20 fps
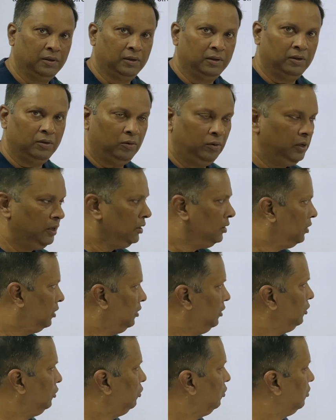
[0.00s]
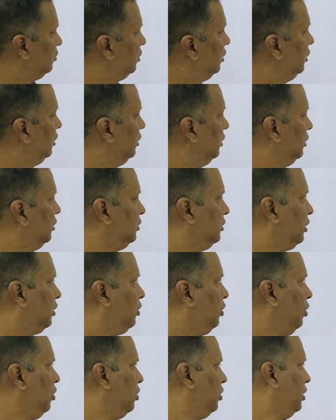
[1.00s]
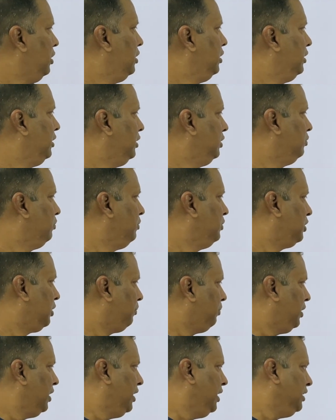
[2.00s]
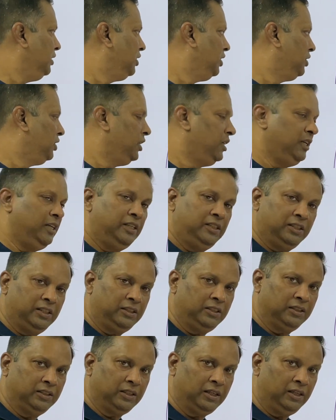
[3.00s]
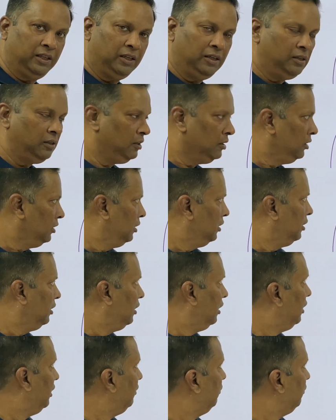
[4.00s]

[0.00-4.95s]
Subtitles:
Okay, understood. The chord is subtending 60 degrees at the center, and